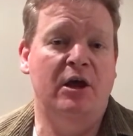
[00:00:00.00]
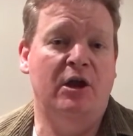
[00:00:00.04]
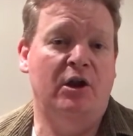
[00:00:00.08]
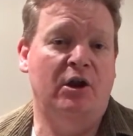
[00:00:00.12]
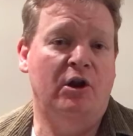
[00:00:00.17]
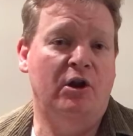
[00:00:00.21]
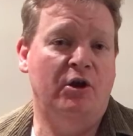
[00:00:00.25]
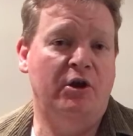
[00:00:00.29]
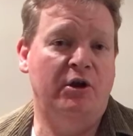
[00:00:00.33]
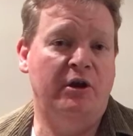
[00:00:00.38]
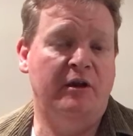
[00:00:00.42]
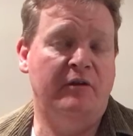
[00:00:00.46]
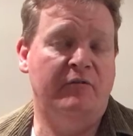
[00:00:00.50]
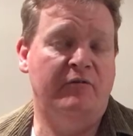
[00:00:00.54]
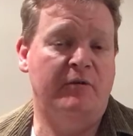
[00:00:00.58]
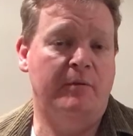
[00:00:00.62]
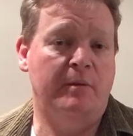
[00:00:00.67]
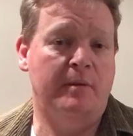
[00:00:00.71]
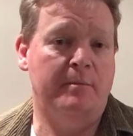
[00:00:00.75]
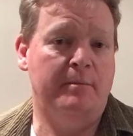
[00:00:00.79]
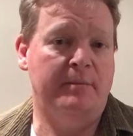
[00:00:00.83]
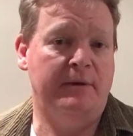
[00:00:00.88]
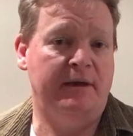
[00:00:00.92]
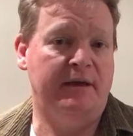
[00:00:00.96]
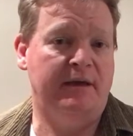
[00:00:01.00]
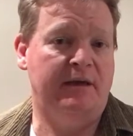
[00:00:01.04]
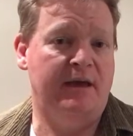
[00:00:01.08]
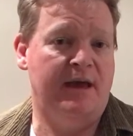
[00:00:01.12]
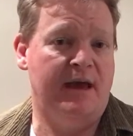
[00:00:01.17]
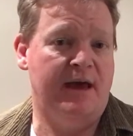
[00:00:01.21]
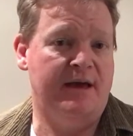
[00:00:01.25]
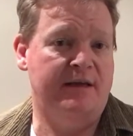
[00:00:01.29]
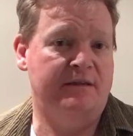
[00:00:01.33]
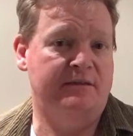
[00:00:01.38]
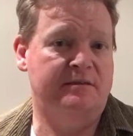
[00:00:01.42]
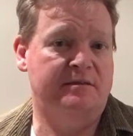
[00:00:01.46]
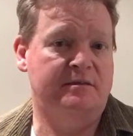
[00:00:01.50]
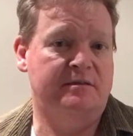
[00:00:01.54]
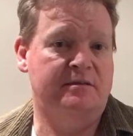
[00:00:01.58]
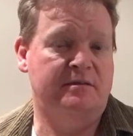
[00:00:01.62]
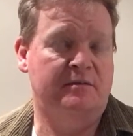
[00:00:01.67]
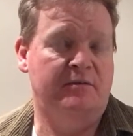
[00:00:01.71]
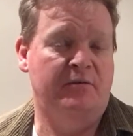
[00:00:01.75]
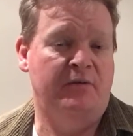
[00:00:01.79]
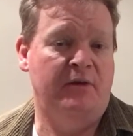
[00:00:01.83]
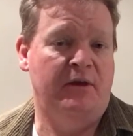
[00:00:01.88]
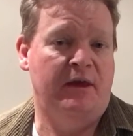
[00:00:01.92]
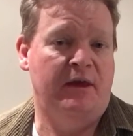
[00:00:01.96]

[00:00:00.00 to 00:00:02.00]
learning from the big cats